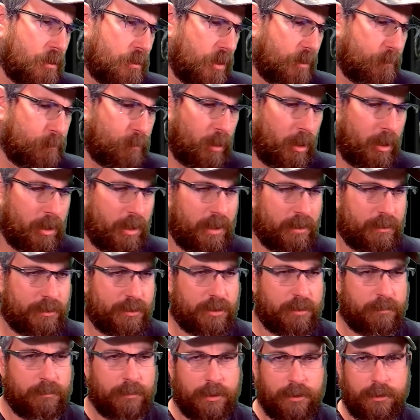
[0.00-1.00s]
They brought out
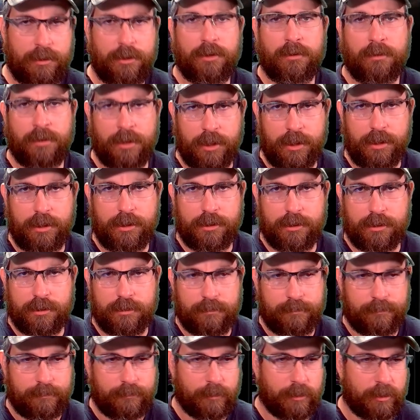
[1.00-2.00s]
some new uniques.
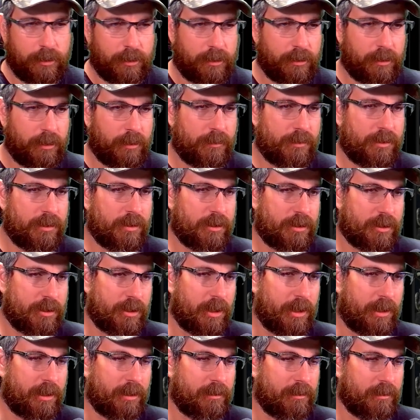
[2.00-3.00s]
We'll look at those in a
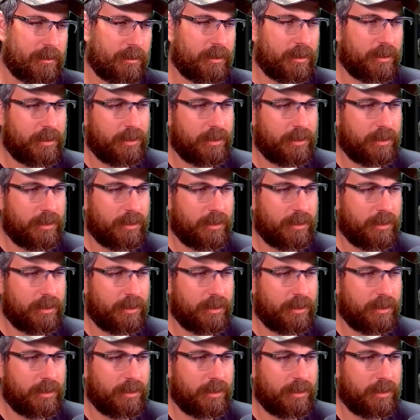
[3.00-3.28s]
second.